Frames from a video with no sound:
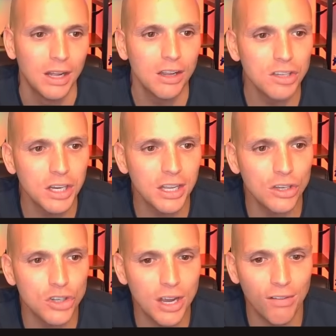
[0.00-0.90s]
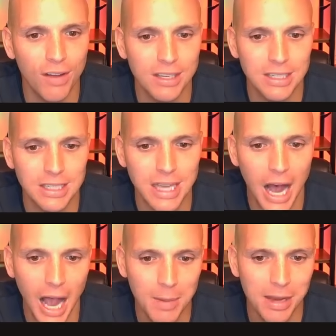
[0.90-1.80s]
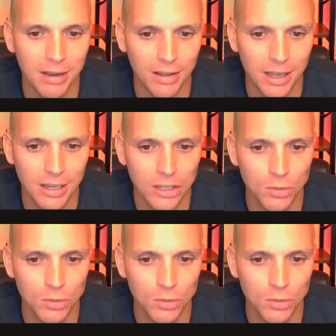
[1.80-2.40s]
Let's look at the GFS's timing of this.